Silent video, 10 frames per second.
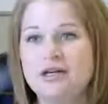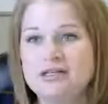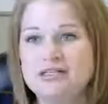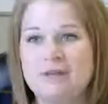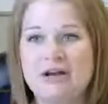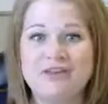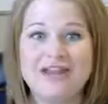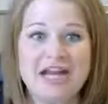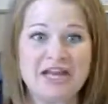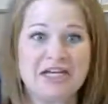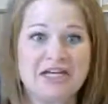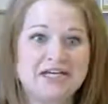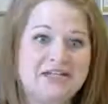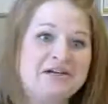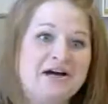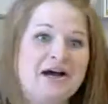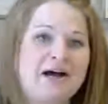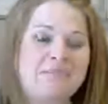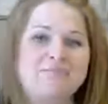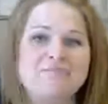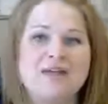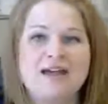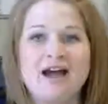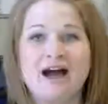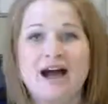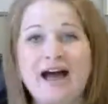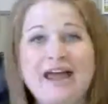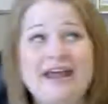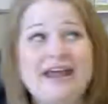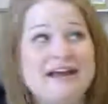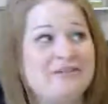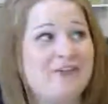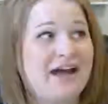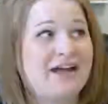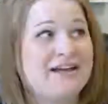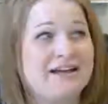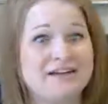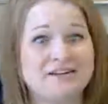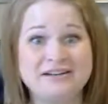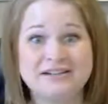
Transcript: It's better than nothing. I have had an